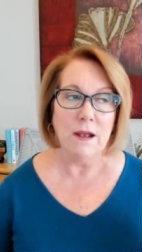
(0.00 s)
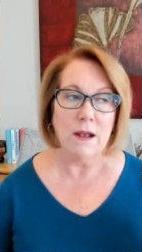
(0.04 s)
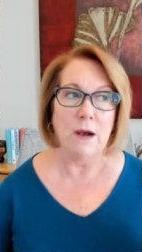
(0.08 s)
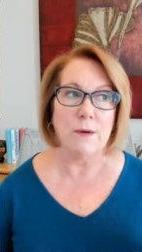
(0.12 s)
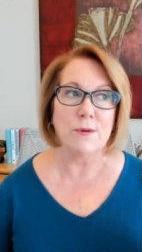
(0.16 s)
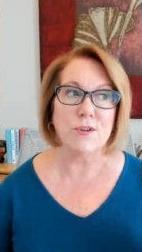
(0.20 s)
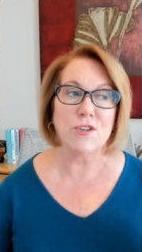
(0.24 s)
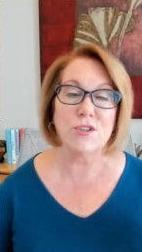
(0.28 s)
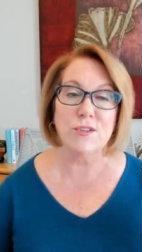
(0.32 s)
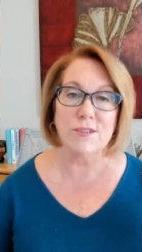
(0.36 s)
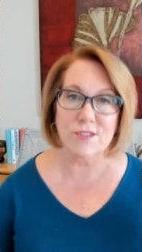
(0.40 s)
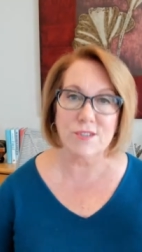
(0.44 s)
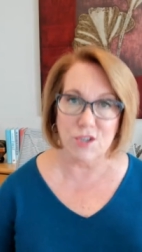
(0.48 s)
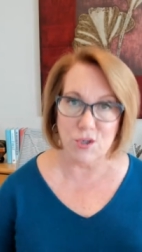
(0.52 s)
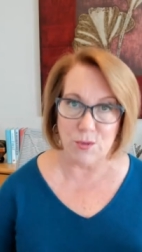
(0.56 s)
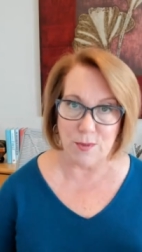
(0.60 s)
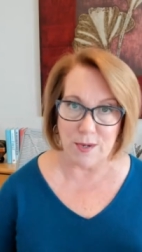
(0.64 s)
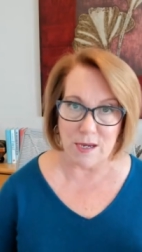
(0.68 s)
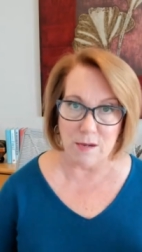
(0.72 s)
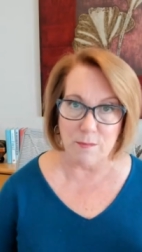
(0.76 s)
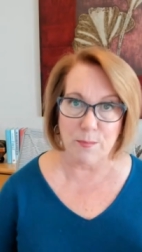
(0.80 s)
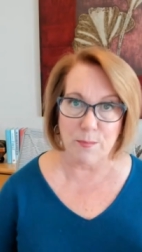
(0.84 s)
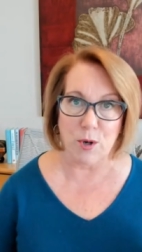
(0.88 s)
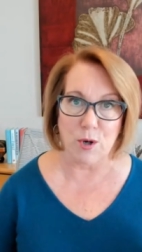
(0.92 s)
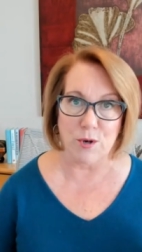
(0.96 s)
I was used to
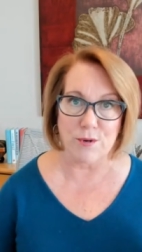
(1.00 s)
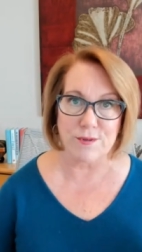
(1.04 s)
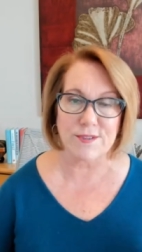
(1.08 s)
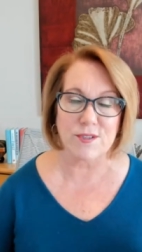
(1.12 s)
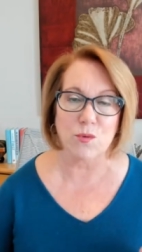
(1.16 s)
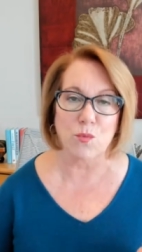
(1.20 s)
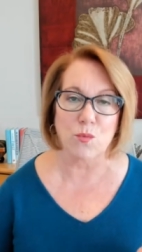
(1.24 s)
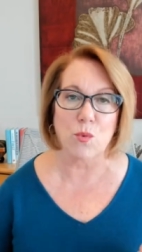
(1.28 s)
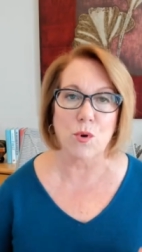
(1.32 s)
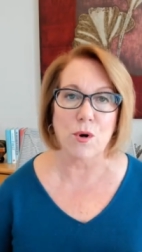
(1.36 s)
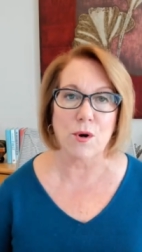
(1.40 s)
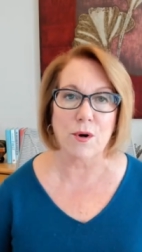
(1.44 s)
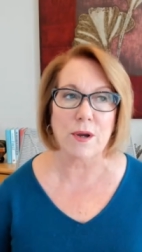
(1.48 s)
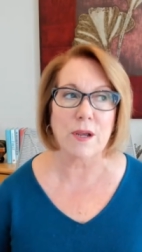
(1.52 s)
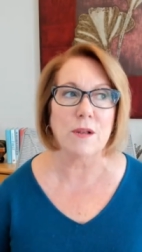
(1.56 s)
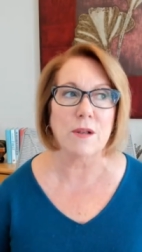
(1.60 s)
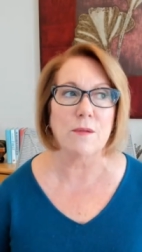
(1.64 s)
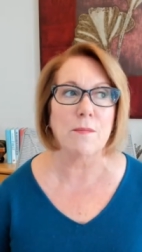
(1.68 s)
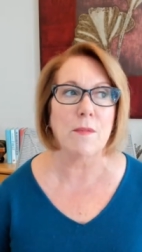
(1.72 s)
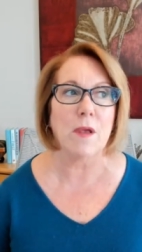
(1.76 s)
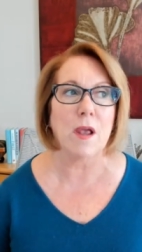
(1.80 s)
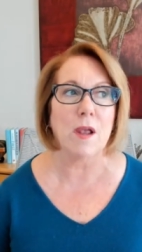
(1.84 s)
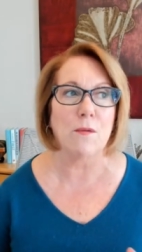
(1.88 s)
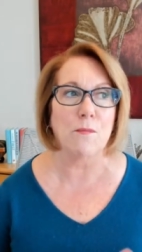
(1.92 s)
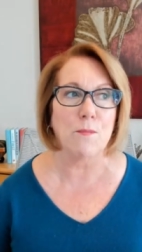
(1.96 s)
doing in-person work,
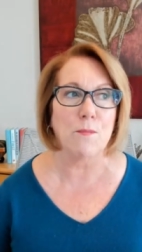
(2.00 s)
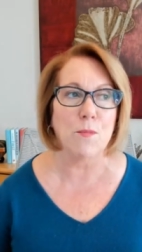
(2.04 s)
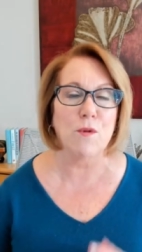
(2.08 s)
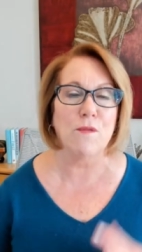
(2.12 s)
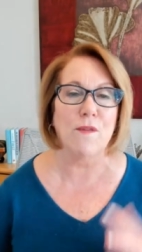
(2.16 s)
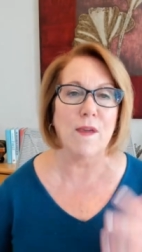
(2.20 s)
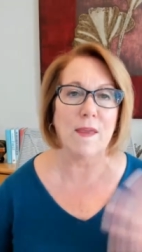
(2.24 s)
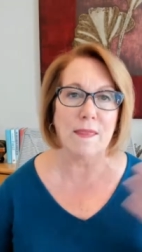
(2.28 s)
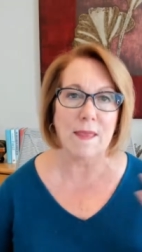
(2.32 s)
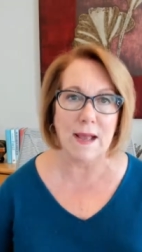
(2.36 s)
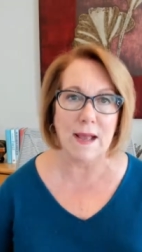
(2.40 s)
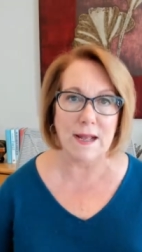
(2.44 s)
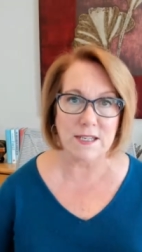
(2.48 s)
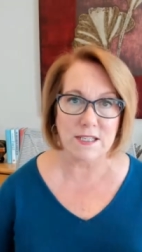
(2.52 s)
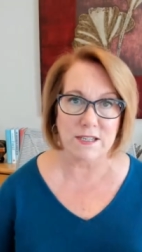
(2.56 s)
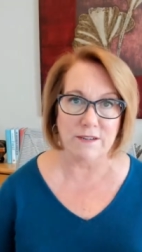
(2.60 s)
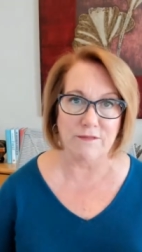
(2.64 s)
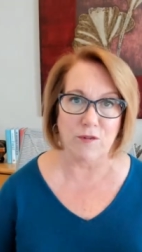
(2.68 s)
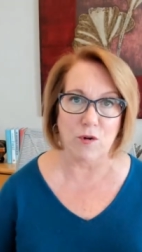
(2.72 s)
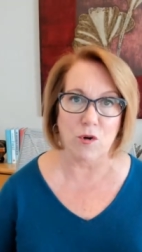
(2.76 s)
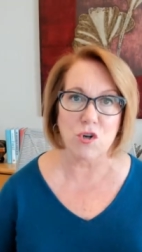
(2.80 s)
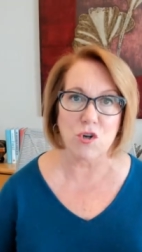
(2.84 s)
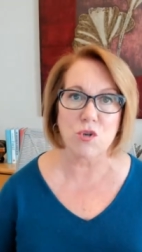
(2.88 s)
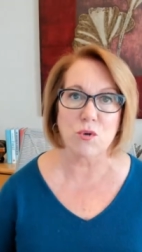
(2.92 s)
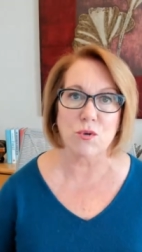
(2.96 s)
and moving that to
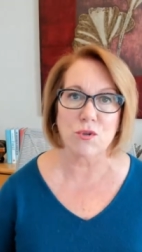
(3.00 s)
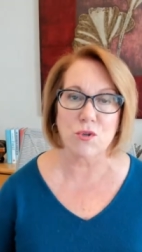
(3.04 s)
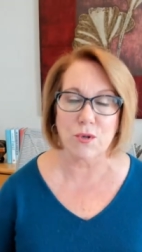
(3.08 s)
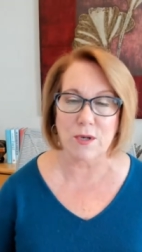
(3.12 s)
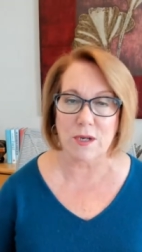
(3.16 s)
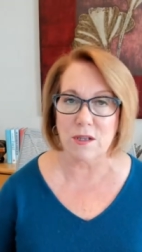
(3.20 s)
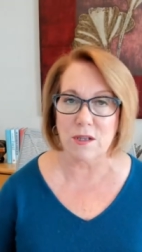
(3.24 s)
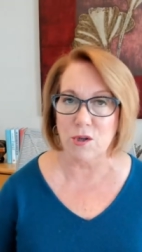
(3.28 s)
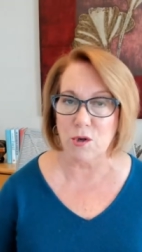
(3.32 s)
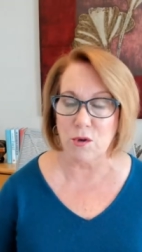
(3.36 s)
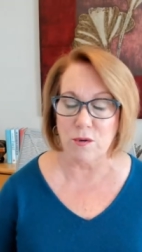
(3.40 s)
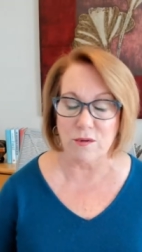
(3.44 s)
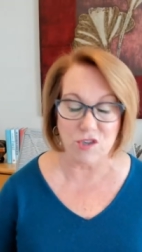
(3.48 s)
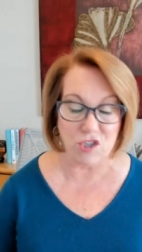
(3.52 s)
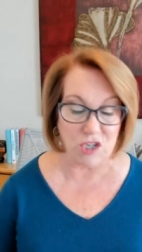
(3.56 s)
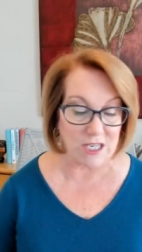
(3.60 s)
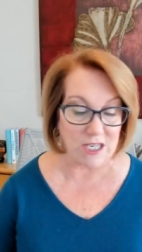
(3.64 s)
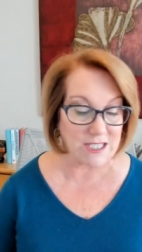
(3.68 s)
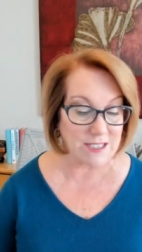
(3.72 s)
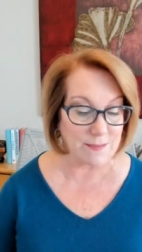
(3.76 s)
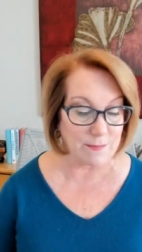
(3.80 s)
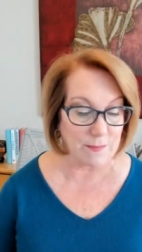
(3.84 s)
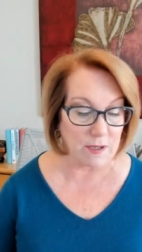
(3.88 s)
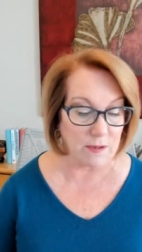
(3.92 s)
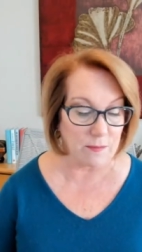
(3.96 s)
virtual took a little
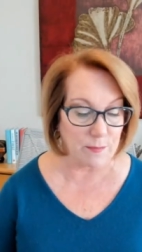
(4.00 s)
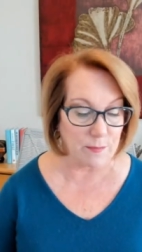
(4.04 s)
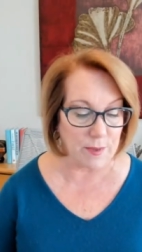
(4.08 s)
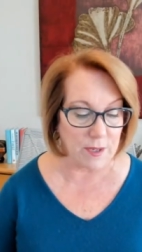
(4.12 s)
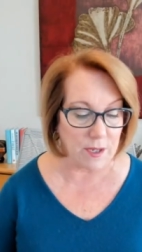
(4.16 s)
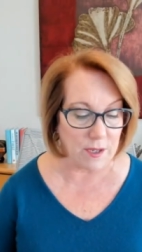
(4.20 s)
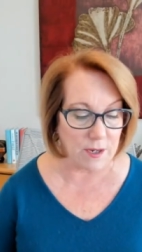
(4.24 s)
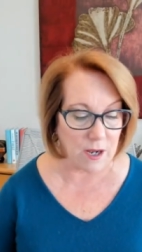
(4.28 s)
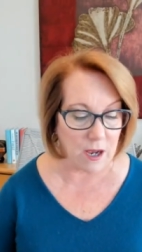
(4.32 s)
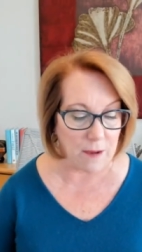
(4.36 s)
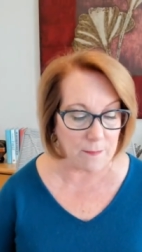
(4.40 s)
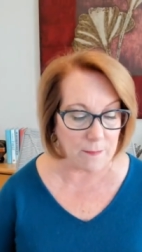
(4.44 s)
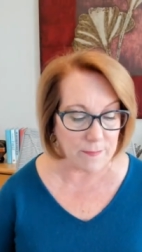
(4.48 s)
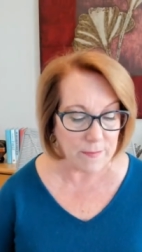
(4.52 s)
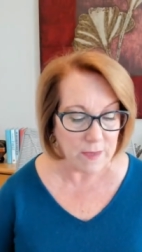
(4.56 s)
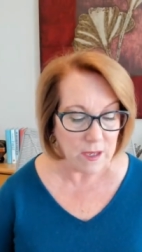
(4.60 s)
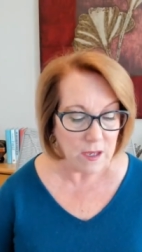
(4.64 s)
adjustment, but